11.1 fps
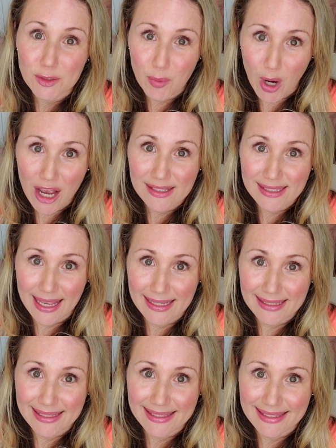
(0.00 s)

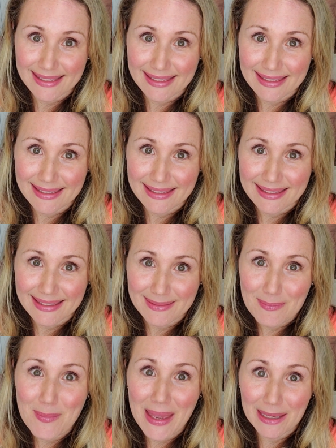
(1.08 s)
process
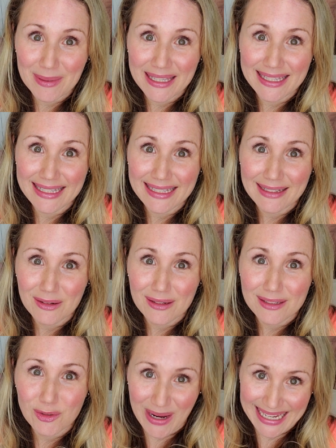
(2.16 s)
maybe
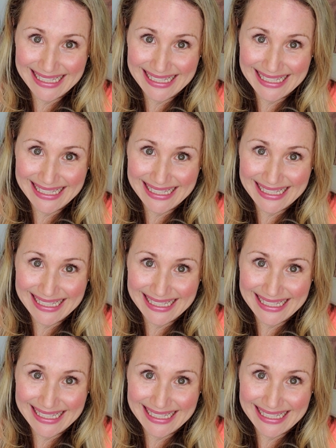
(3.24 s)
twice.